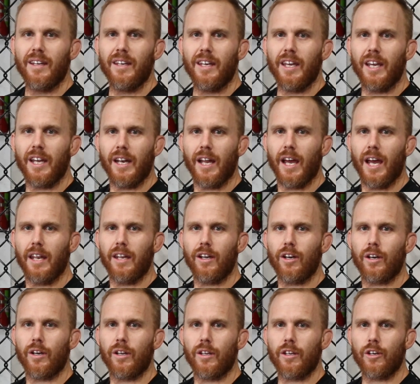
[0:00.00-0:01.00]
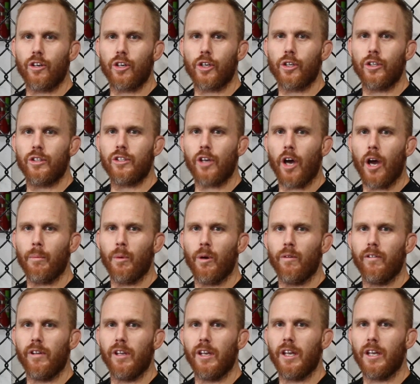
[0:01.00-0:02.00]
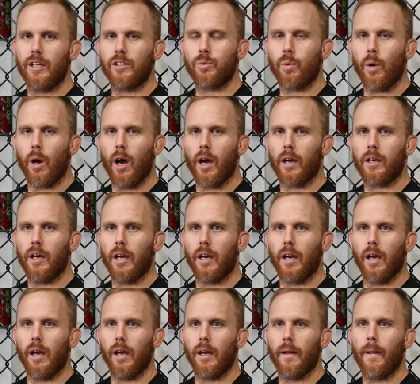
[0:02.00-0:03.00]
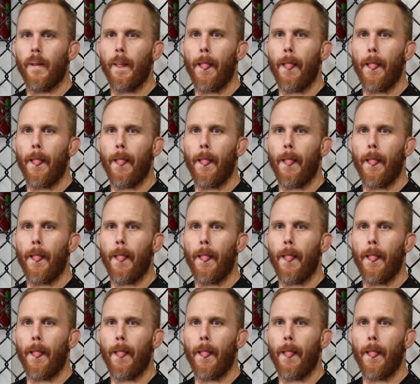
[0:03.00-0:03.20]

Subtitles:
yeah, no, they're a good time over there. That's why I kind of